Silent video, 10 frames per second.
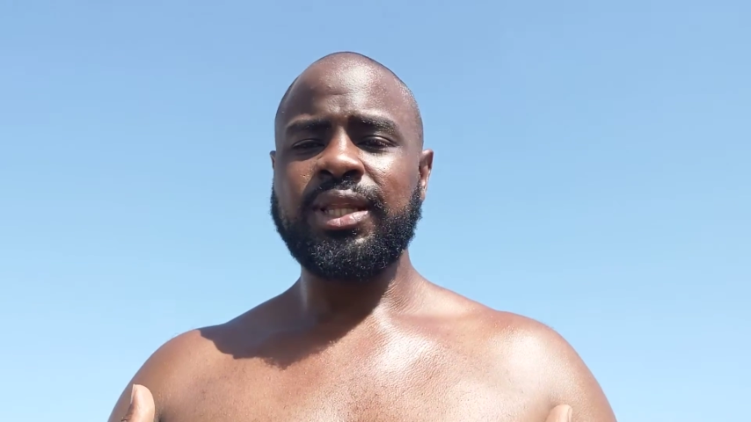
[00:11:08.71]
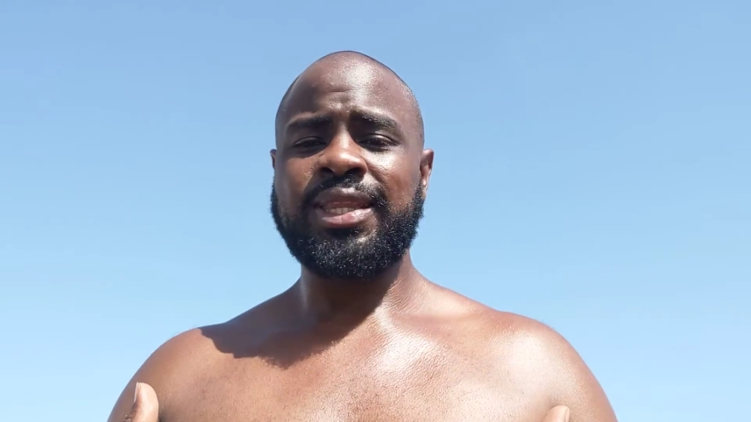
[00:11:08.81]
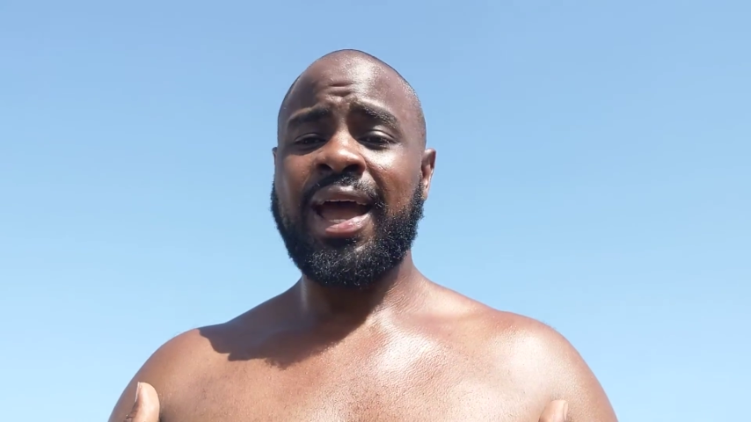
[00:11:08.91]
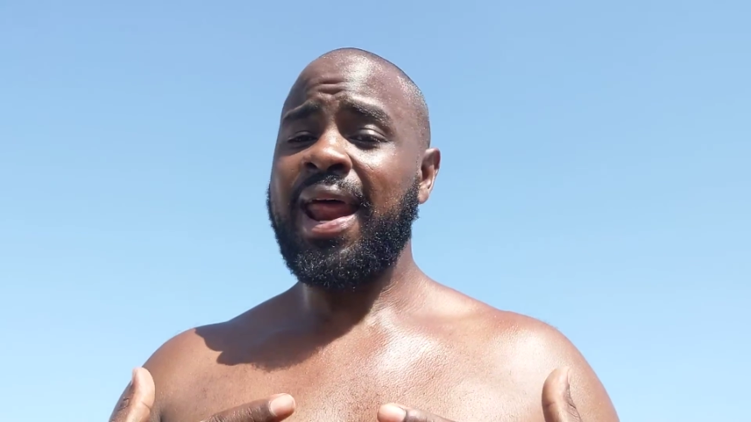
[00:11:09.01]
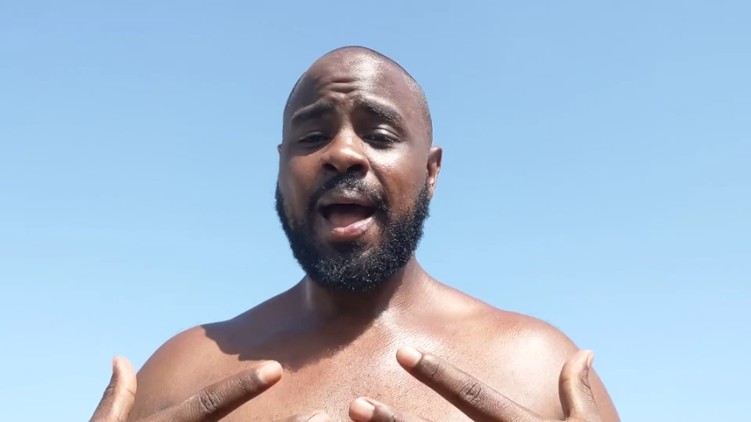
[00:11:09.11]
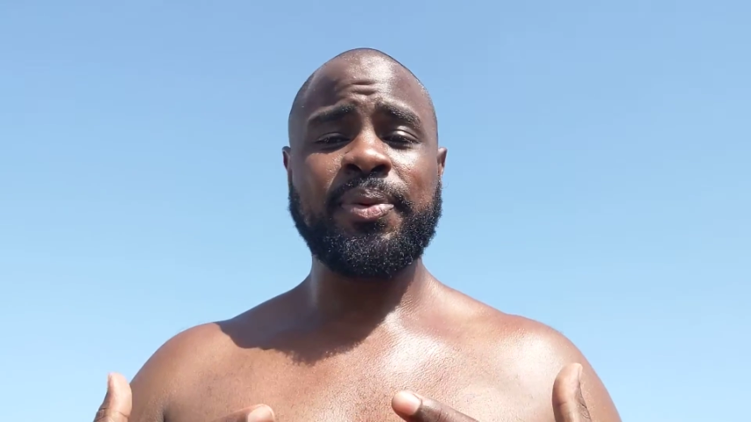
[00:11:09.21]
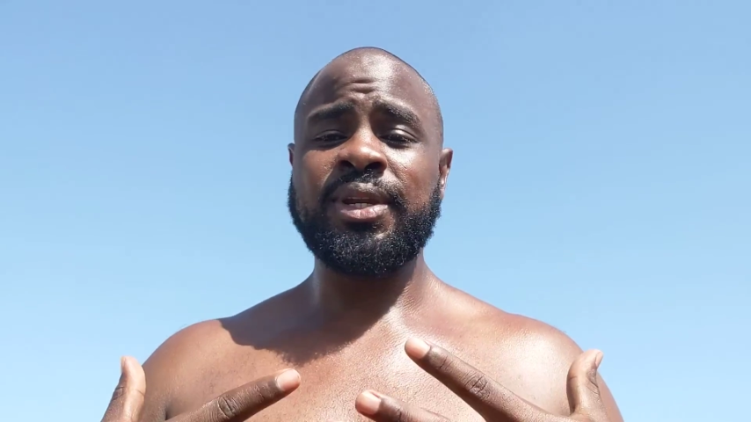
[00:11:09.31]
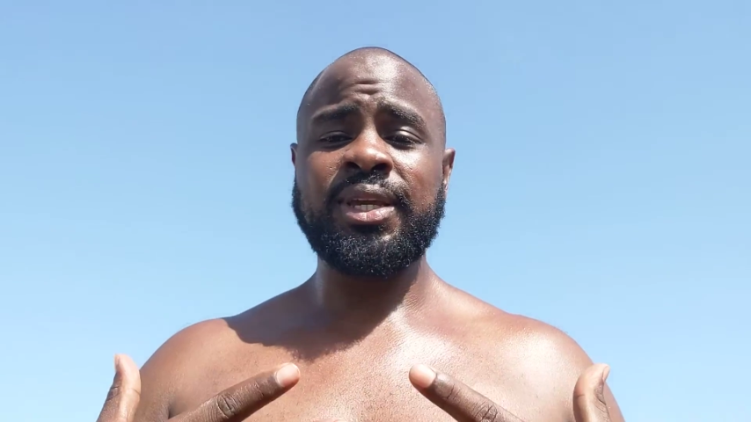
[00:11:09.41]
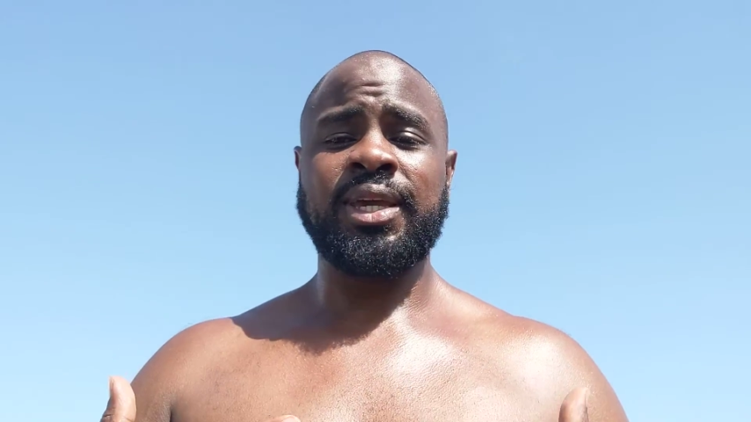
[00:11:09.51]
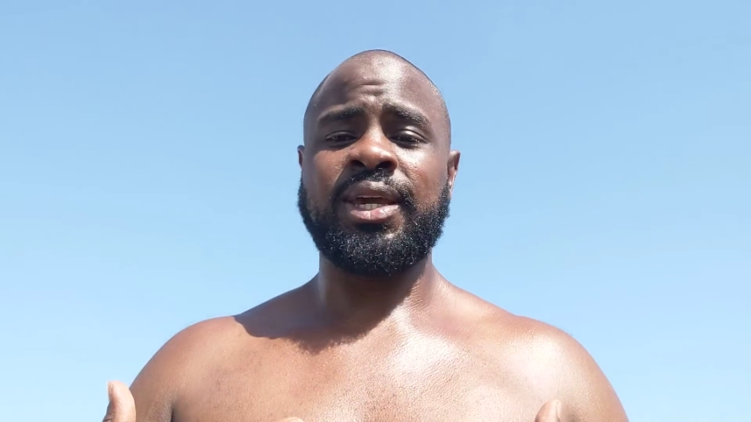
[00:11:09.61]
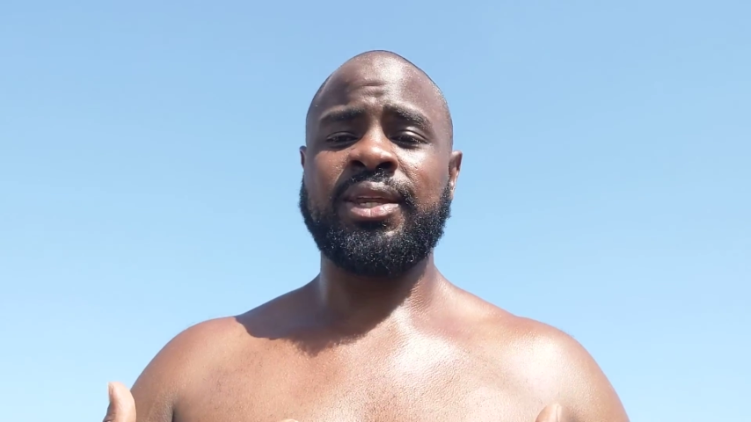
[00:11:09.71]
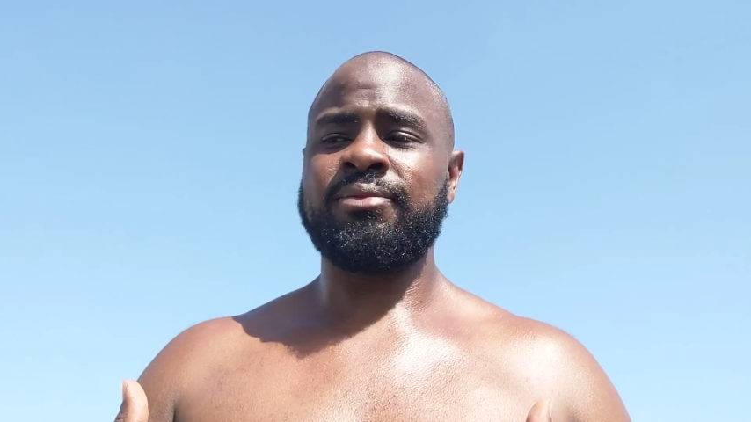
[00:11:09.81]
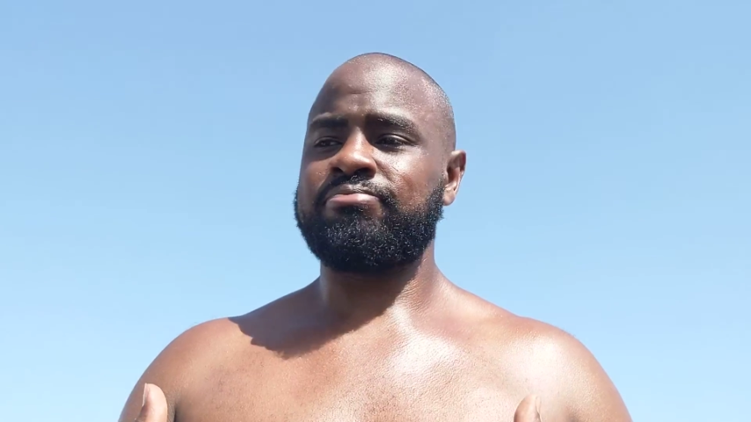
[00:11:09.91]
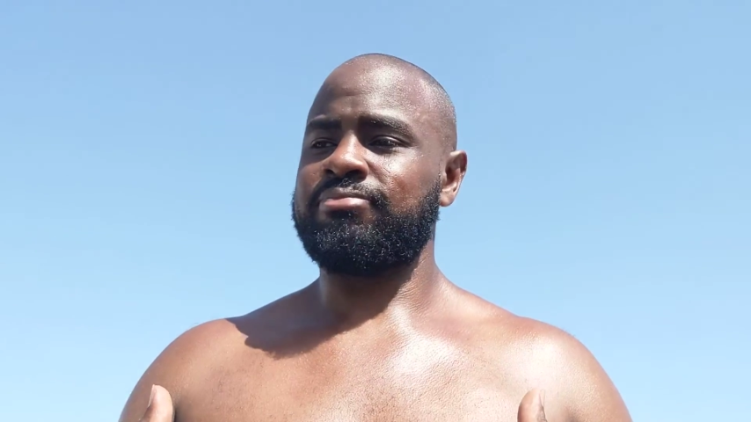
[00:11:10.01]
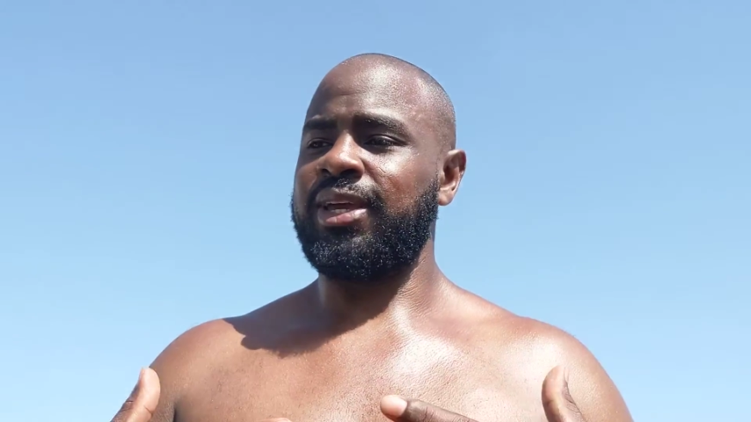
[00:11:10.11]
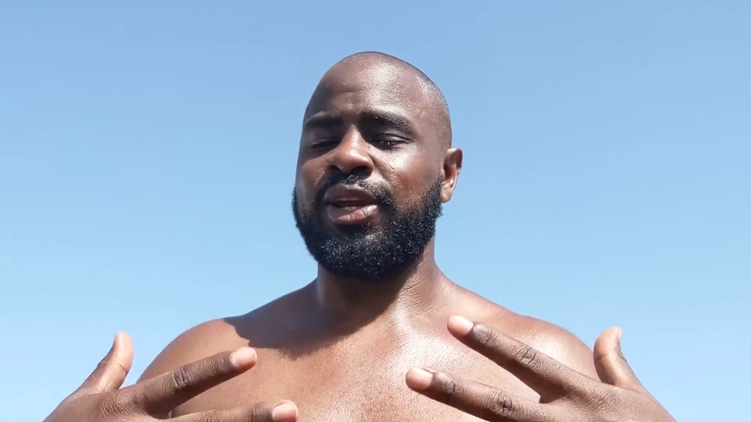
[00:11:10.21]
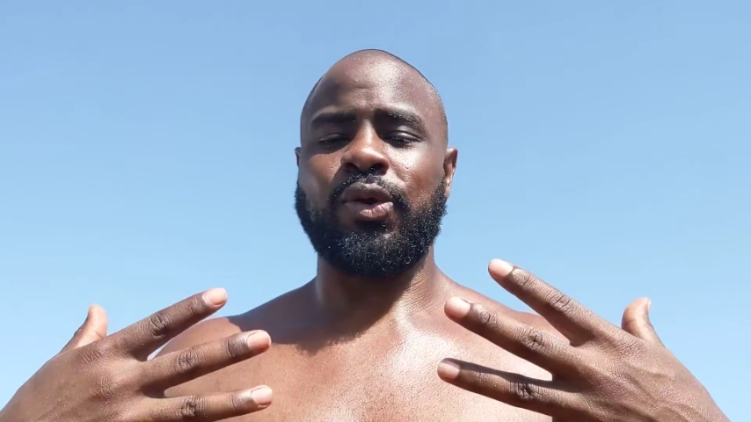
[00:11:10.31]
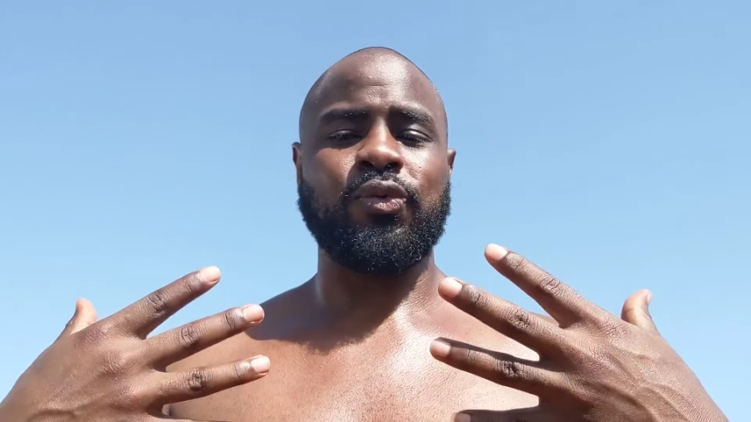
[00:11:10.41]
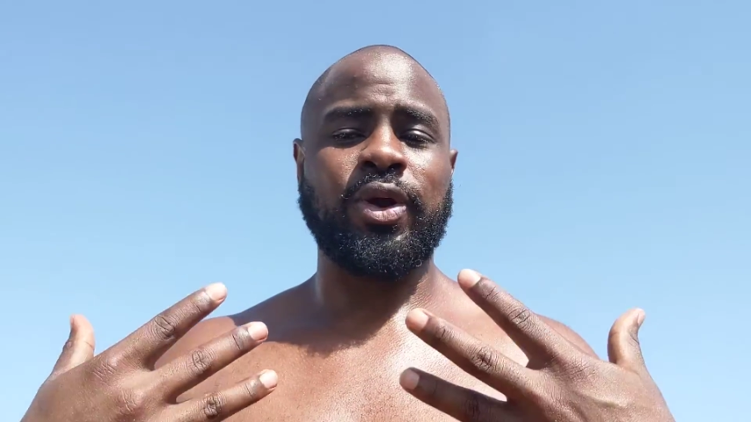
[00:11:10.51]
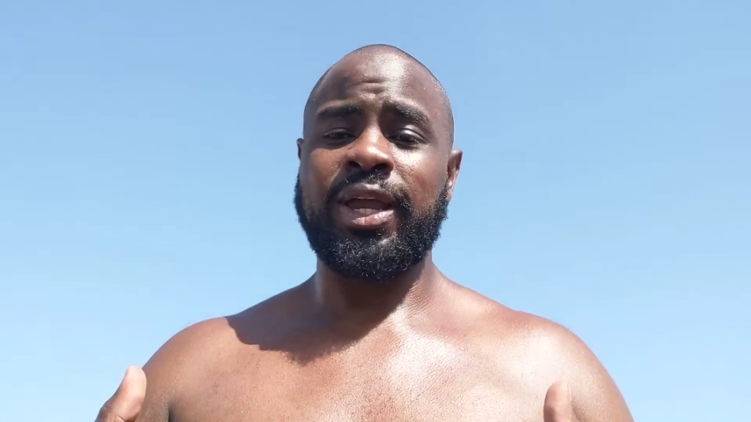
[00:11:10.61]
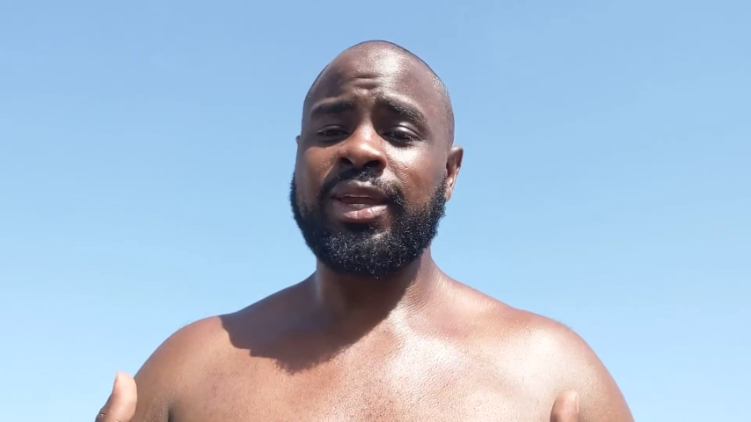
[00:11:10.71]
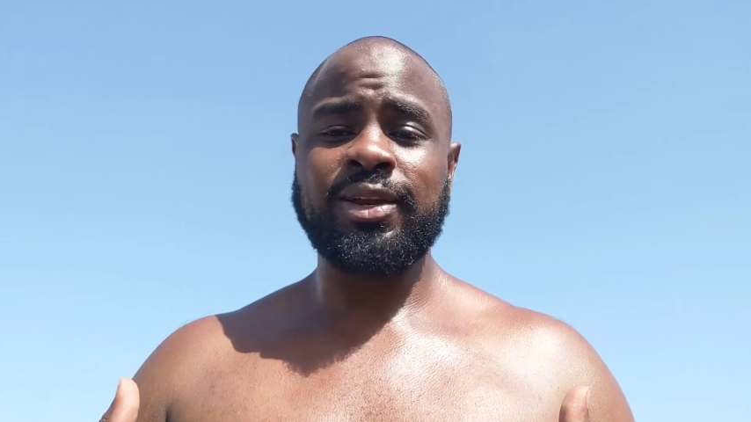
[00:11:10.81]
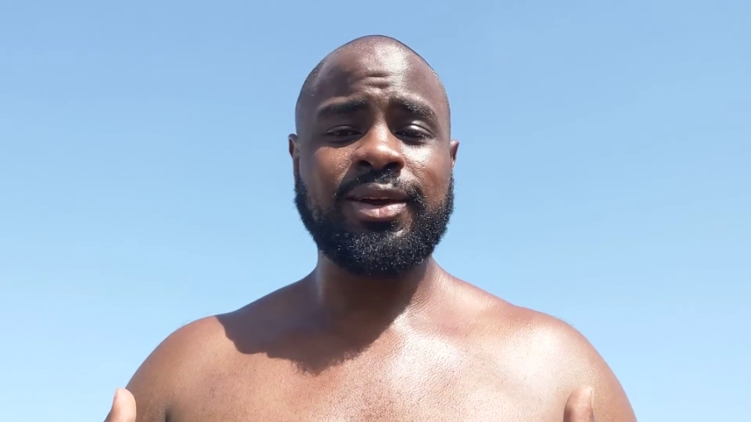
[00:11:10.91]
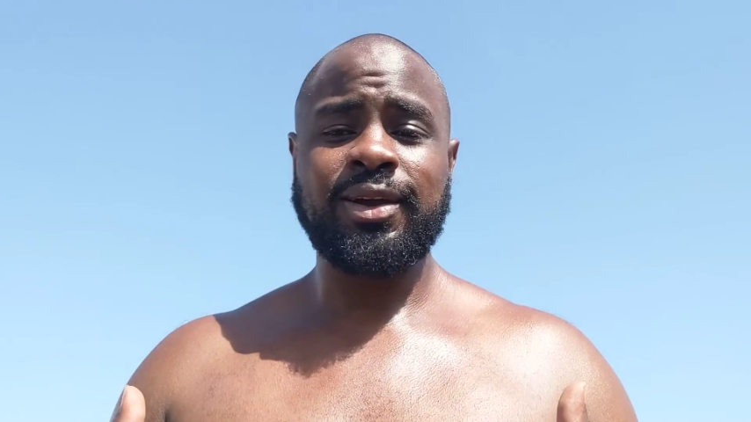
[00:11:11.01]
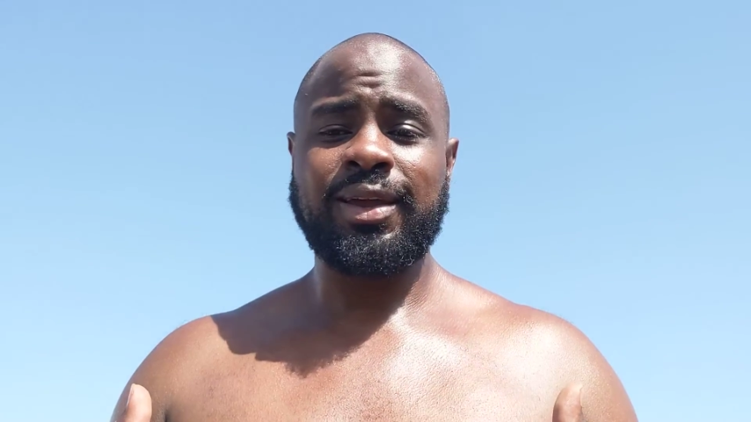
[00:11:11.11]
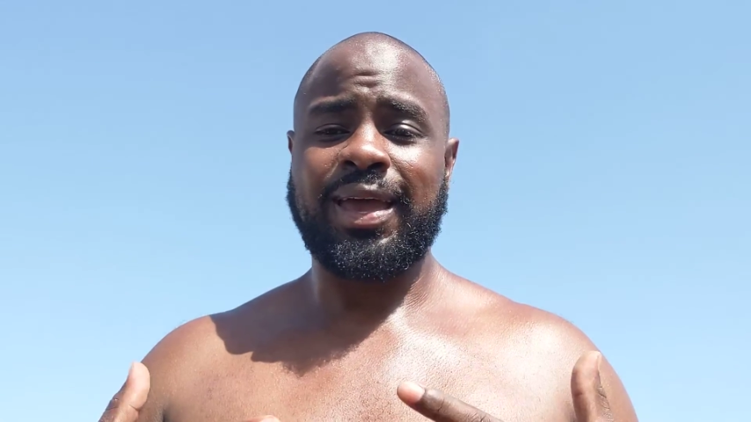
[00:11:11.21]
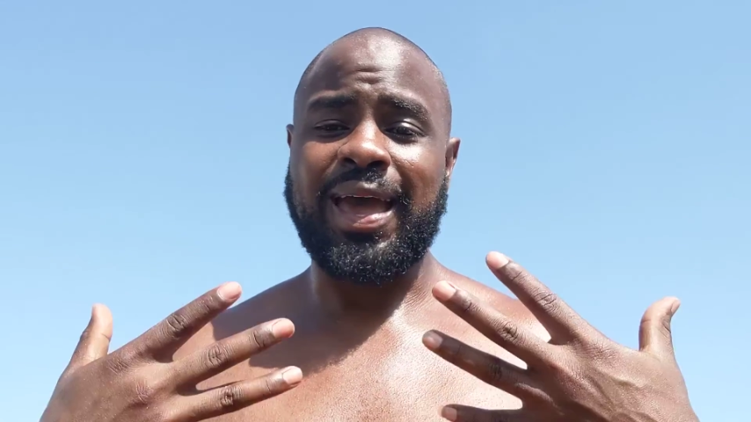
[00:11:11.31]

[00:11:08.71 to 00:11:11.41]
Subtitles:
That happened again in a regular